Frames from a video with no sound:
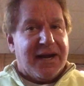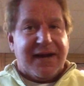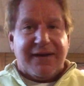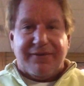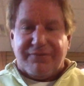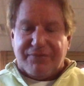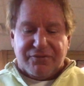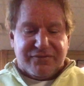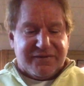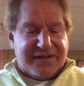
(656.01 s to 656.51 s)

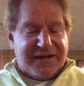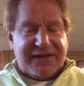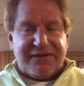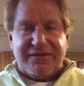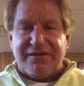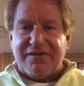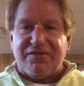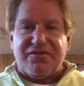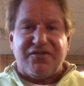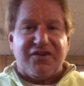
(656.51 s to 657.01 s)
if you
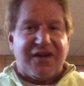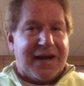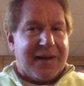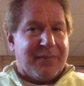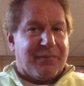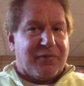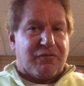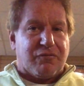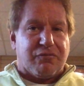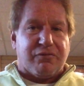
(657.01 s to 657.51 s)
take this
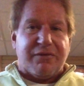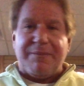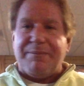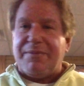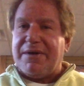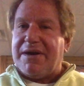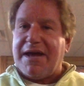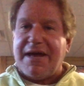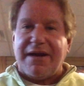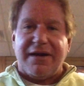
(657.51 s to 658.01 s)
chapter,
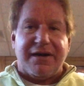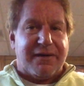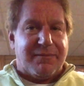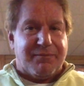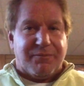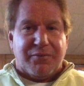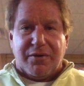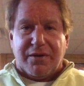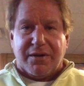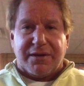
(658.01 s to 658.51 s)
rip it out of
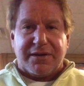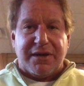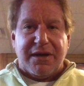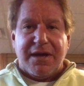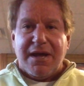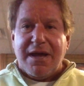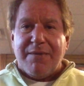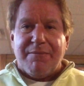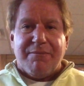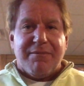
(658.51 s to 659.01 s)
the book,
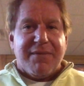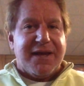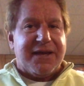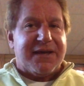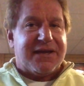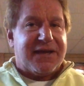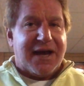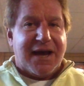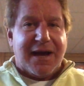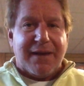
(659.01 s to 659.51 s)

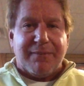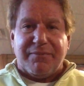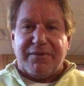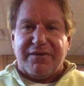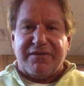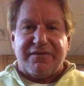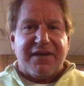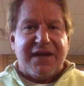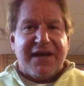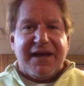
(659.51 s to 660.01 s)
make
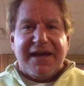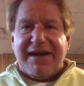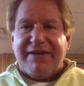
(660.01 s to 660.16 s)
copies.